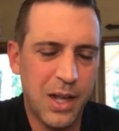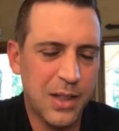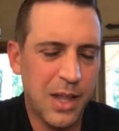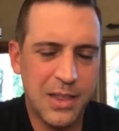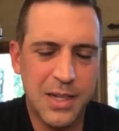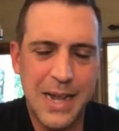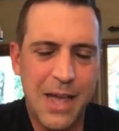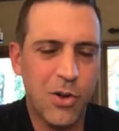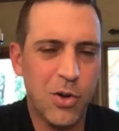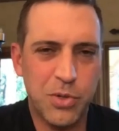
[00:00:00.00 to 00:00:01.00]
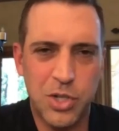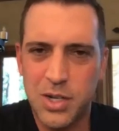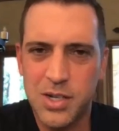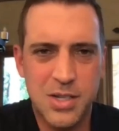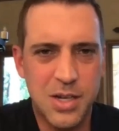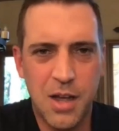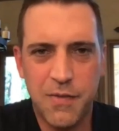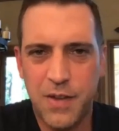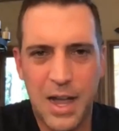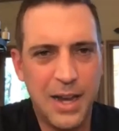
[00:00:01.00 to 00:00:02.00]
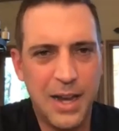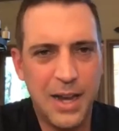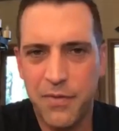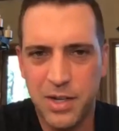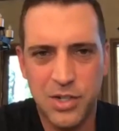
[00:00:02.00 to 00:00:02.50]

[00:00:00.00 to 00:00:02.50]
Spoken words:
like the down home goodness stuff, I love it.